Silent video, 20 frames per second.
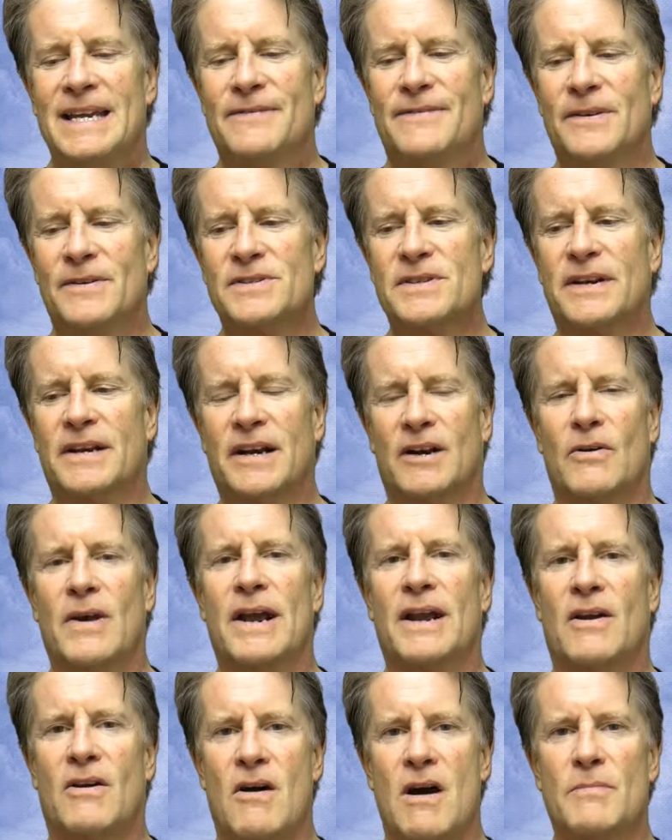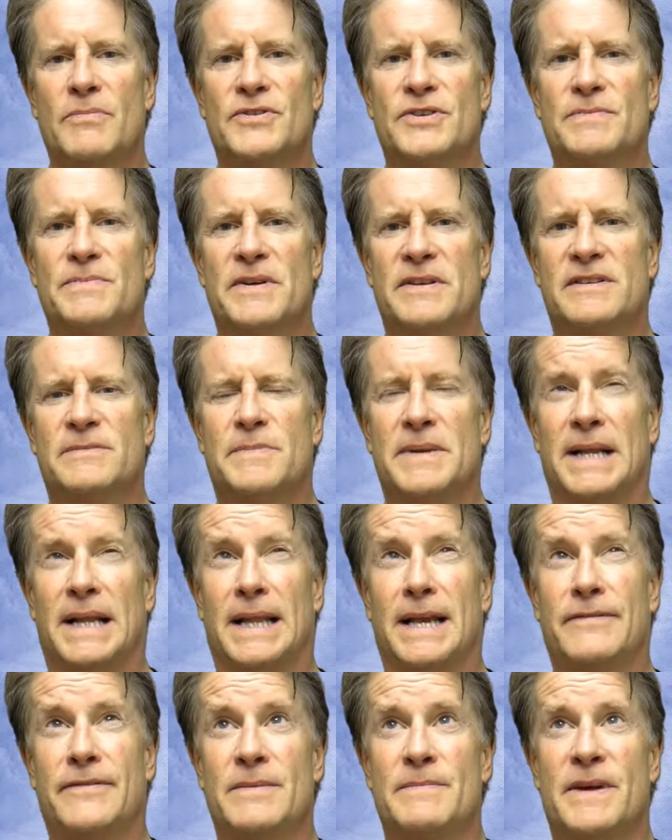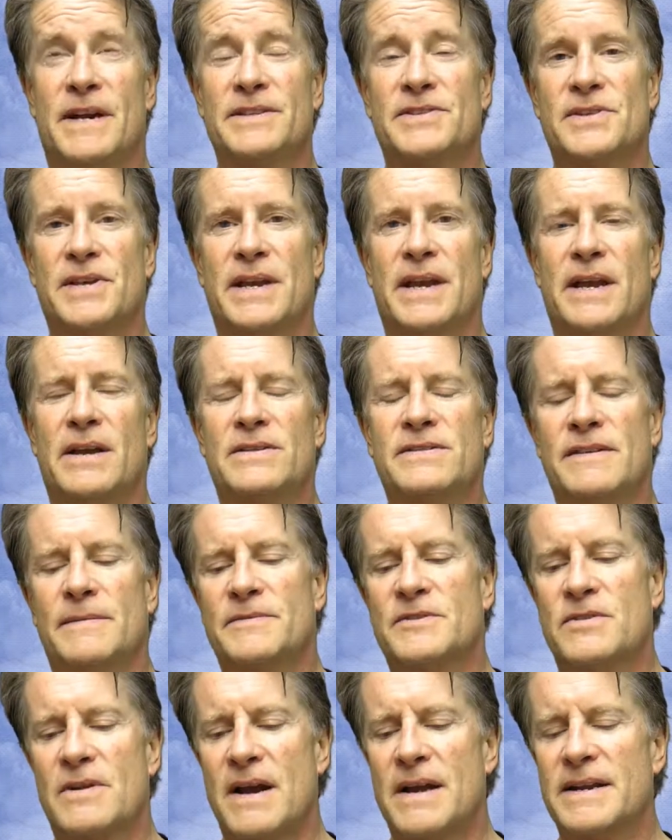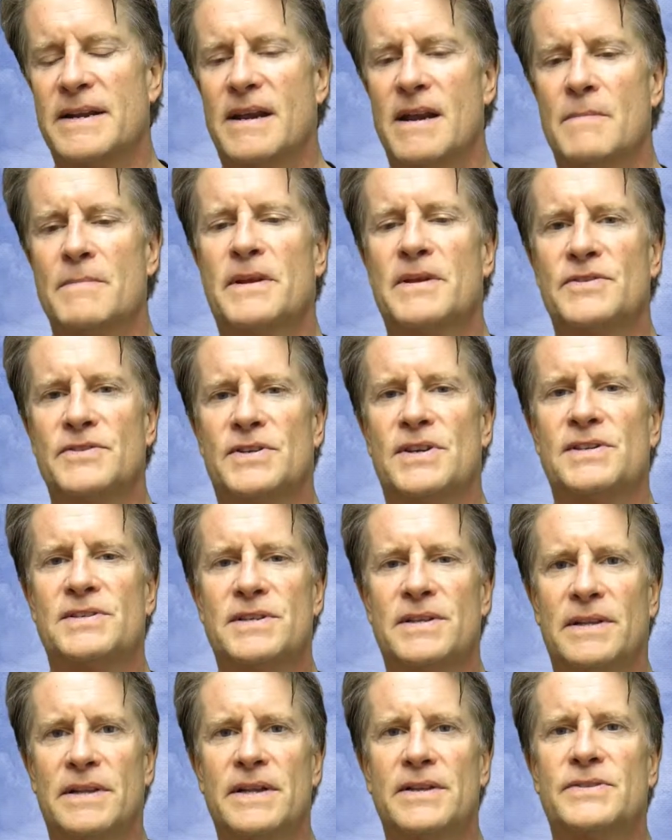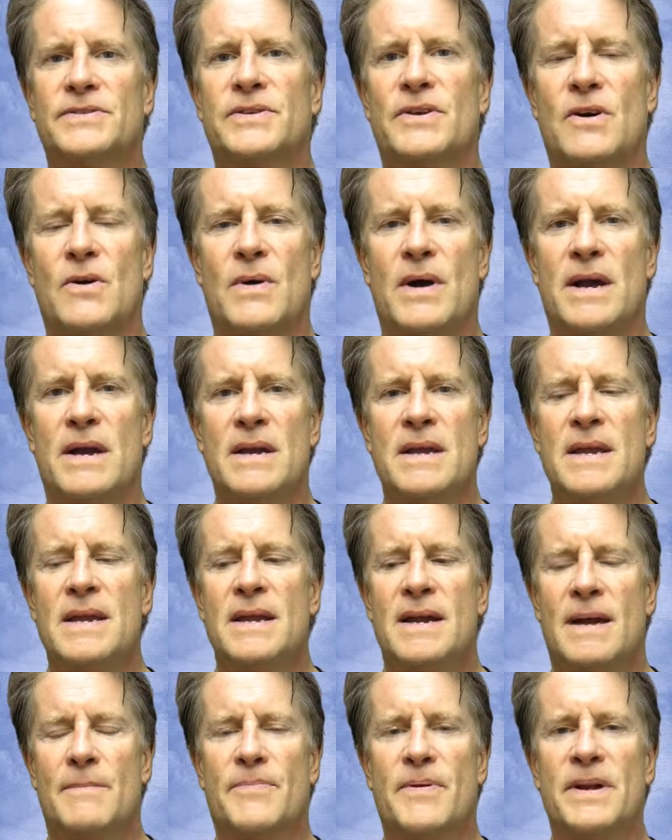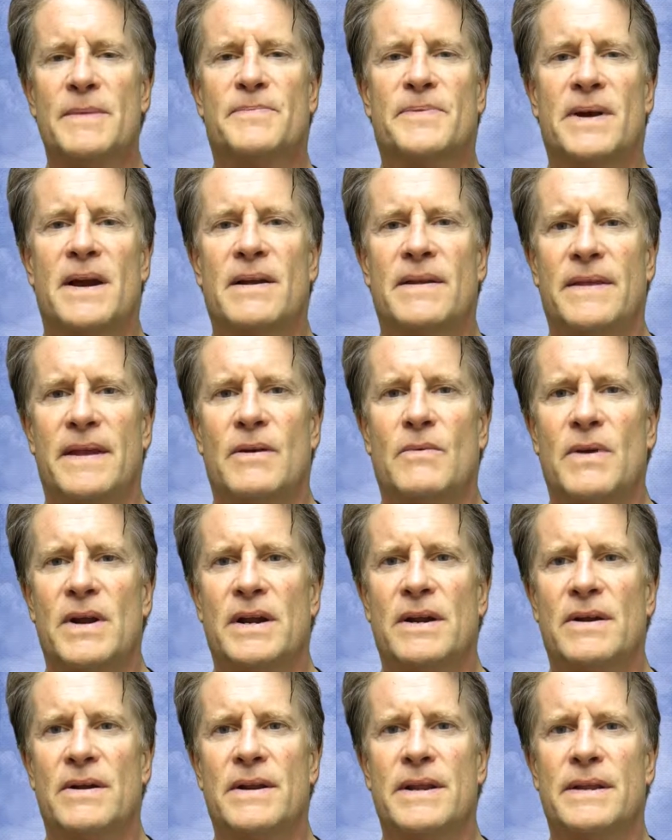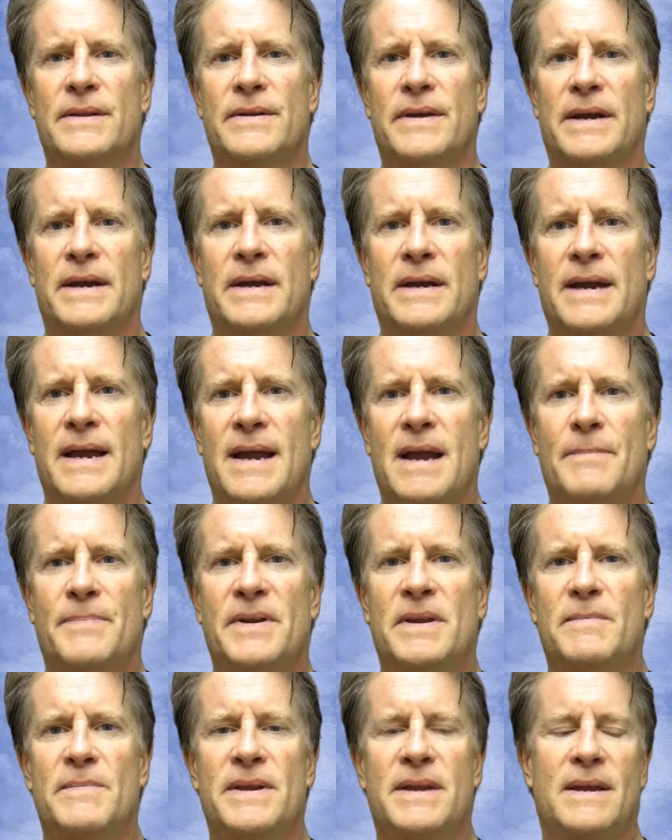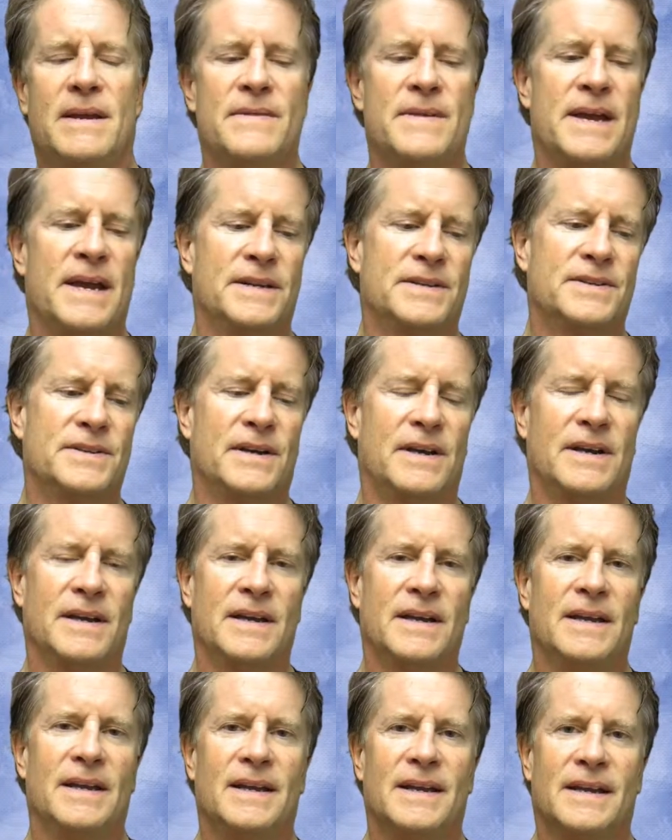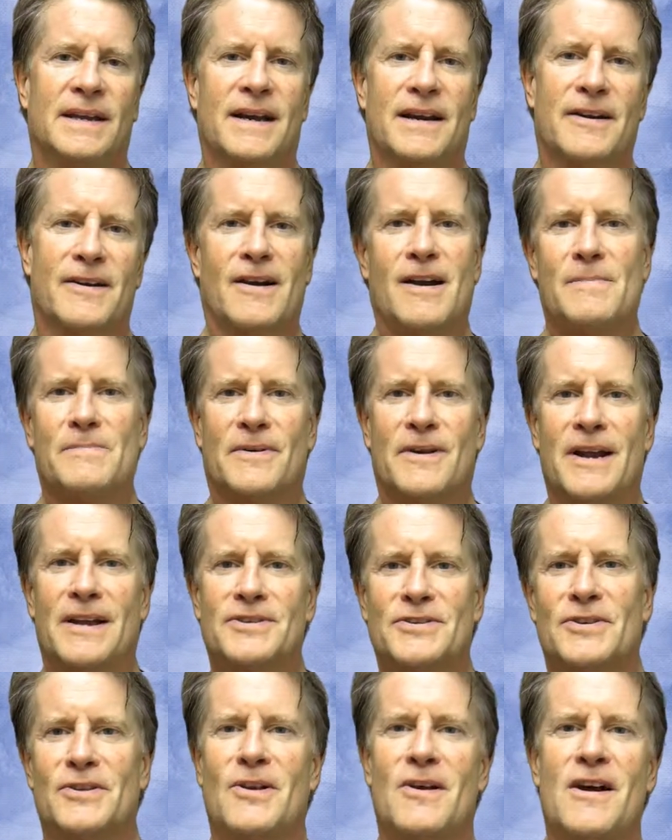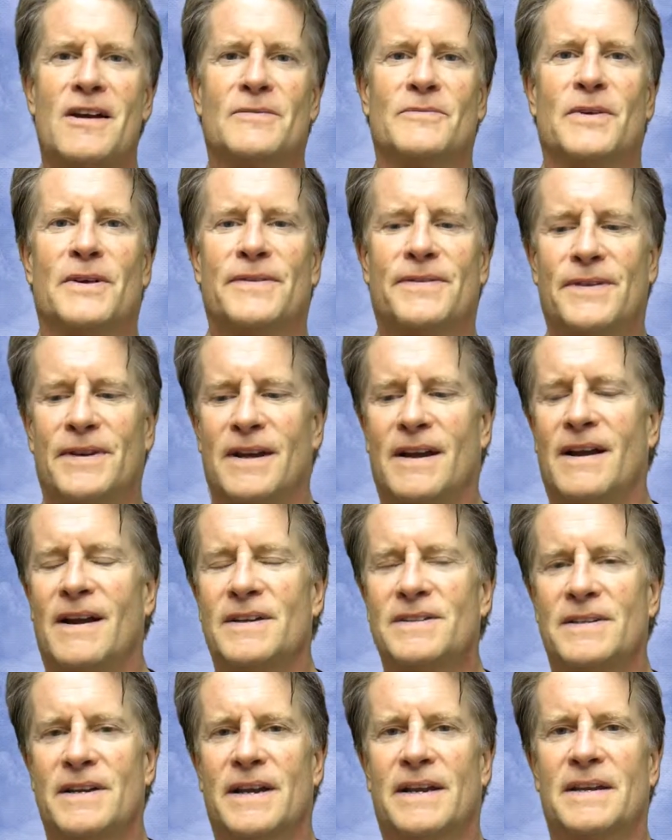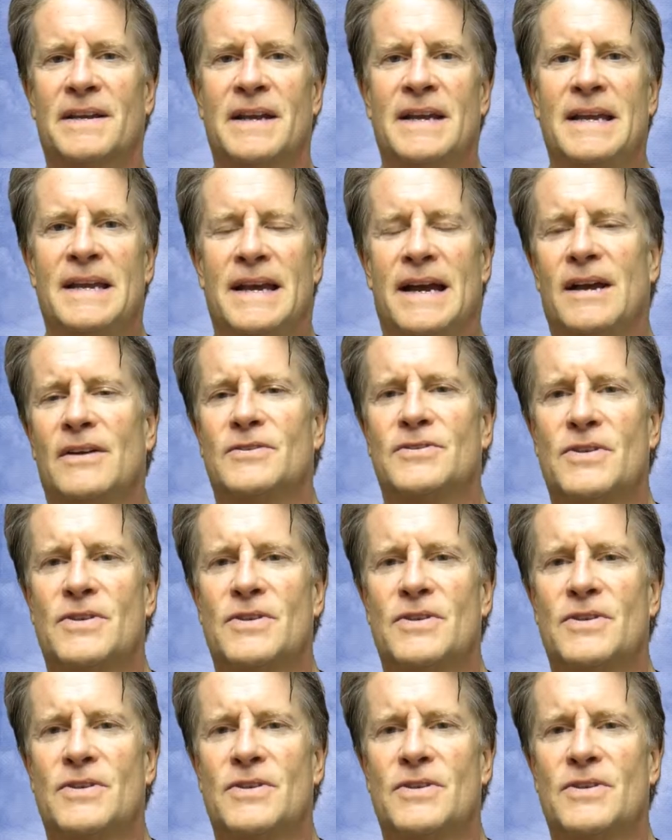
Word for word: Feels like a great accomplishment. It's been 11 months, I guess. I've tried to come consistently, so uh, I'm pretty proud of that record and uh, happy to be in that uh, kind of upper echelon with uh, guys like Al